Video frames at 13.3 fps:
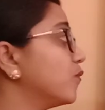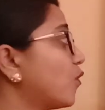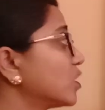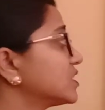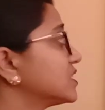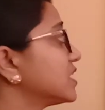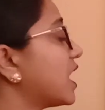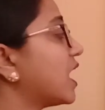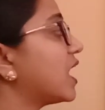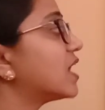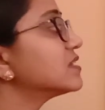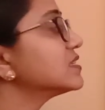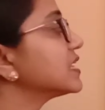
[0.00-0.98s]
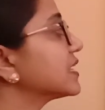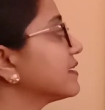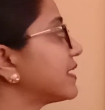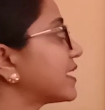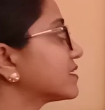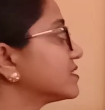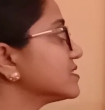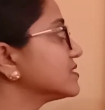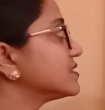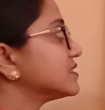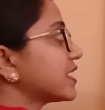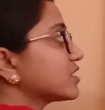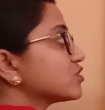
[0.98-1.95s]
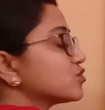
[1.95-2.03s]
what are the
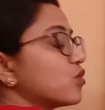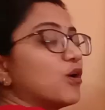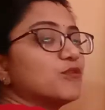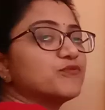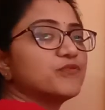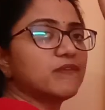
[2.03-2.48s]
characteristics of